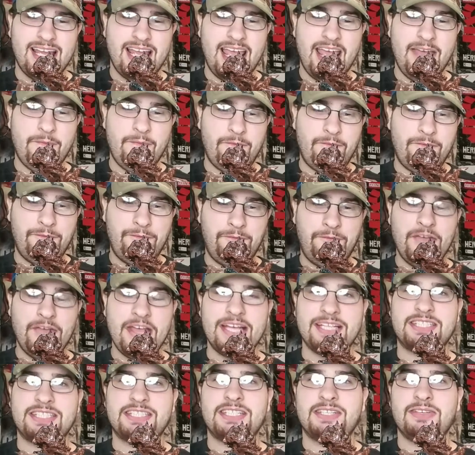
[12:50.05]
it
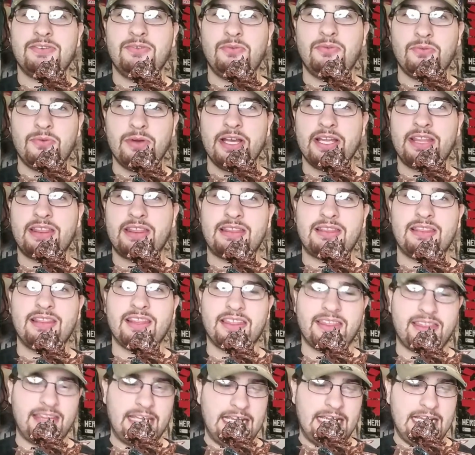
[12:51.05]
fits with the
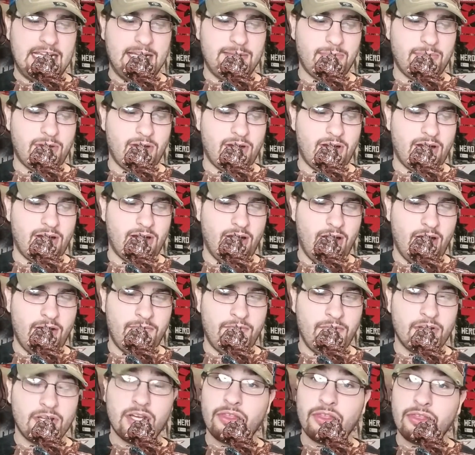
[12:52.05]
theme
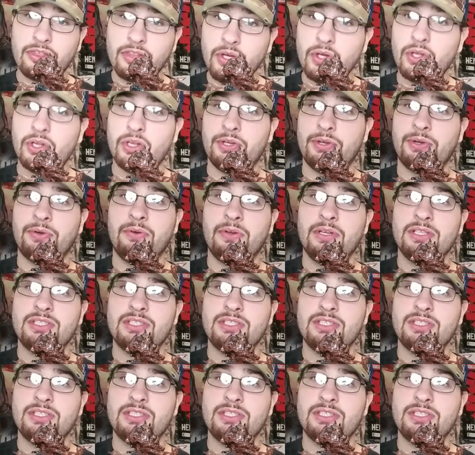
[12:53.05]
of Cthulhu.